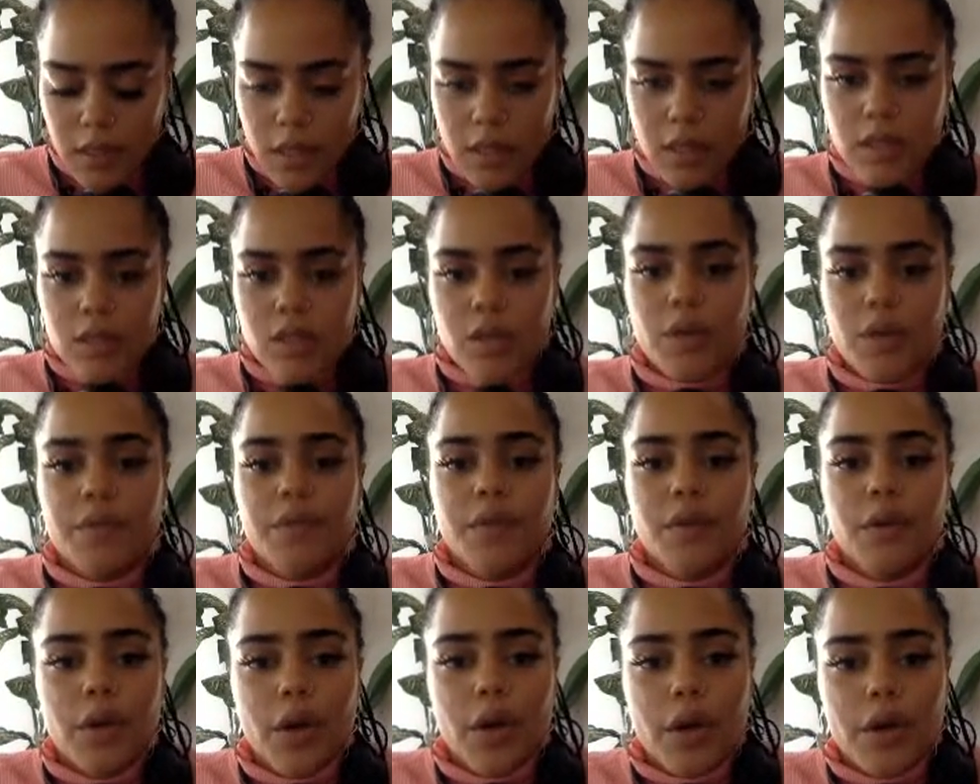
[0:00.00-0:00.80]
So if
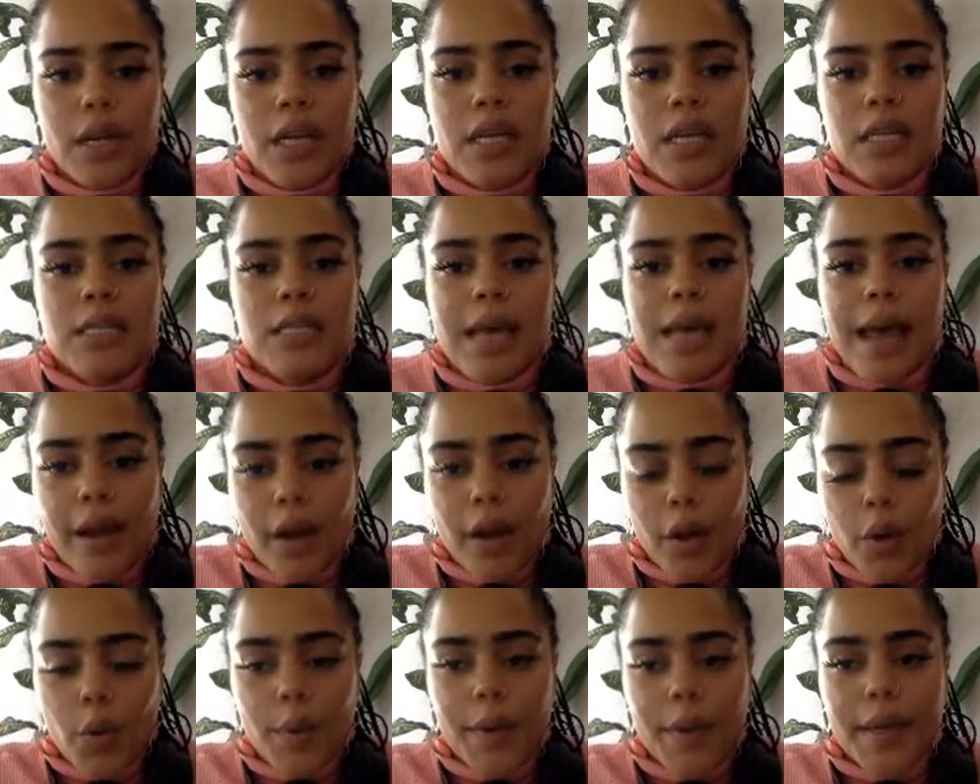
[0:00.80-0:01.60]
you notice, I
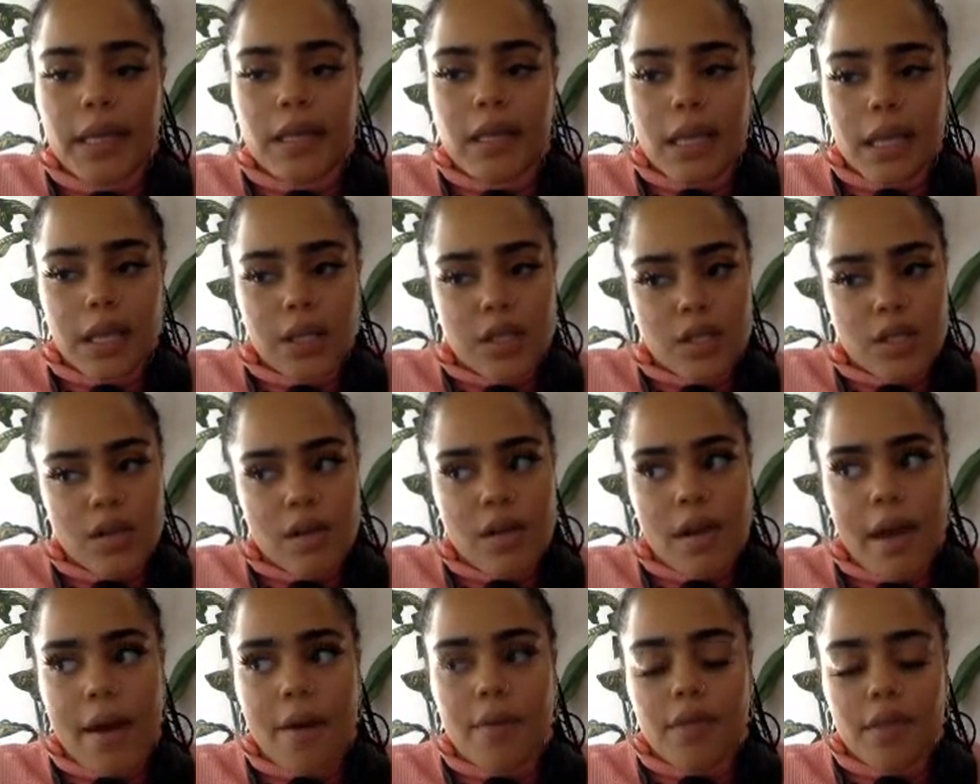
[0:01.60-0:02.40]
quickly took
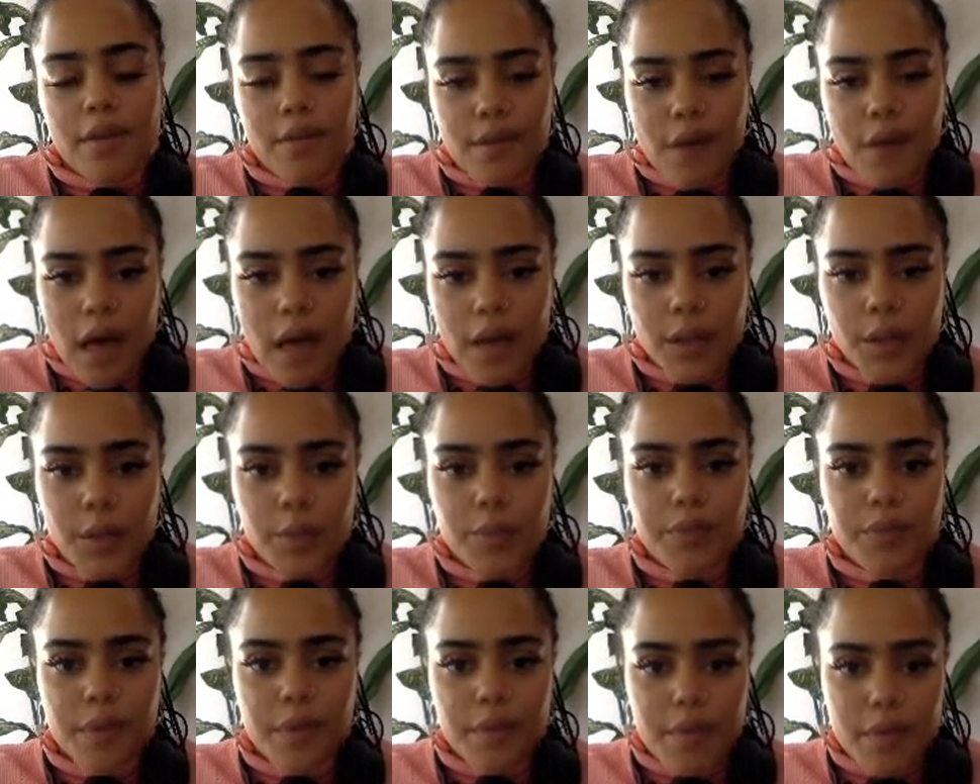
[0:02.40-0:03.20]
out the volume
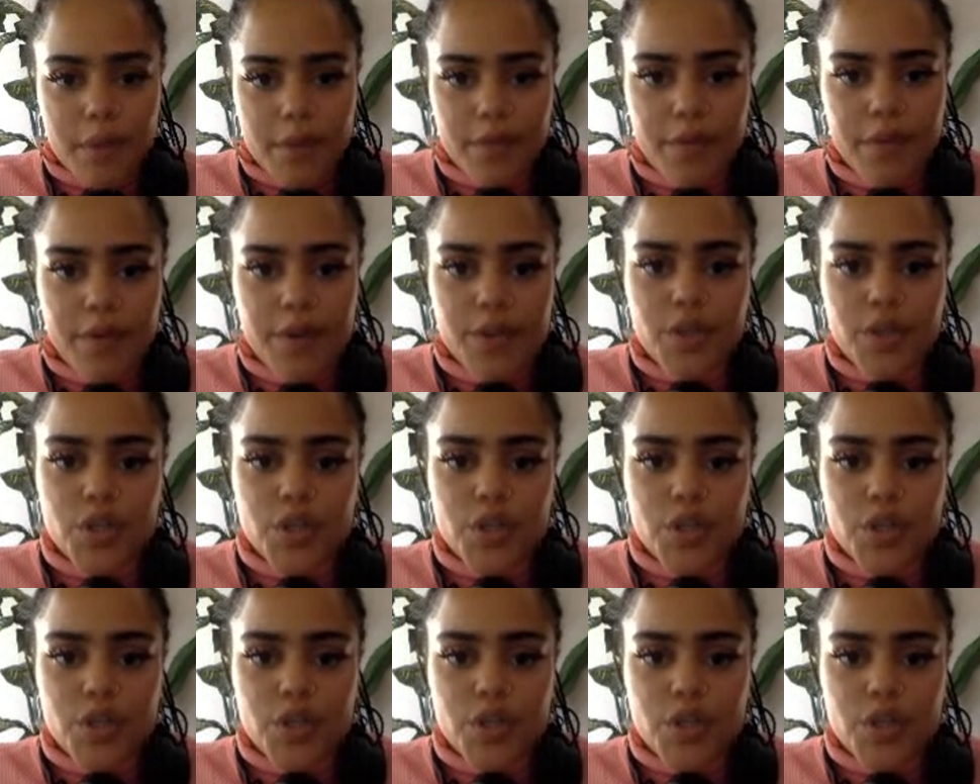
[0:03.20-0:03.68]
from the first song.